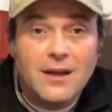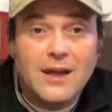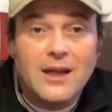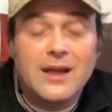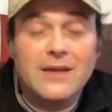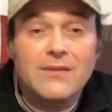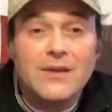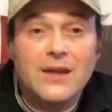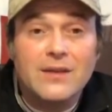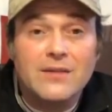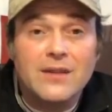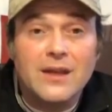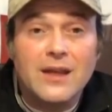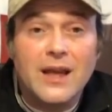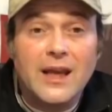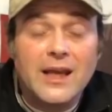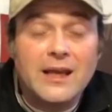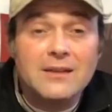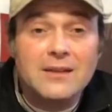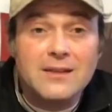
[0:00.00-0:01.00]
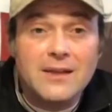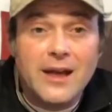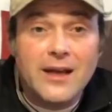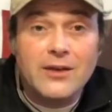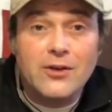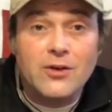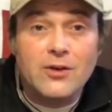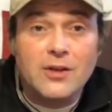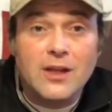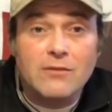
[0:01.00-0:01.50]
and that the 8 to
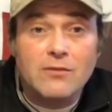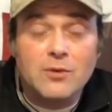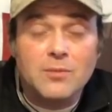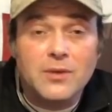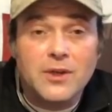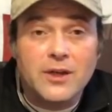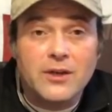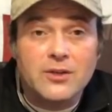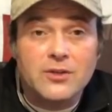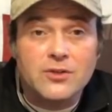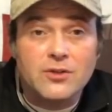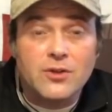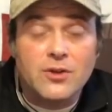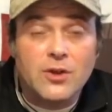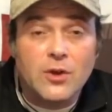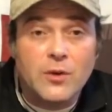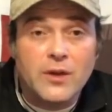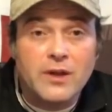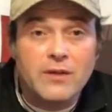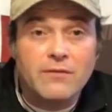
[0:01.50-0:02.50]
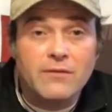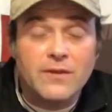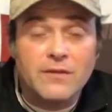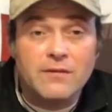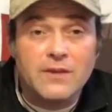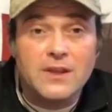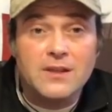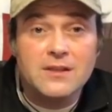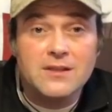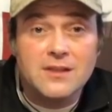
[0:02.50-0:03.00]
900 level players are throwing
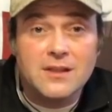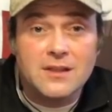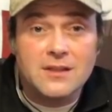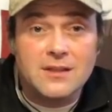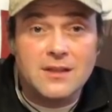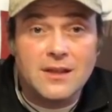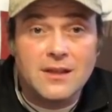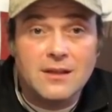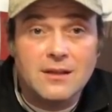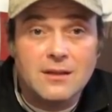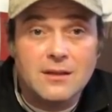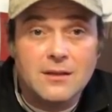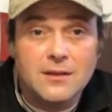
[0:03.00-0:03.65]
50 to 60,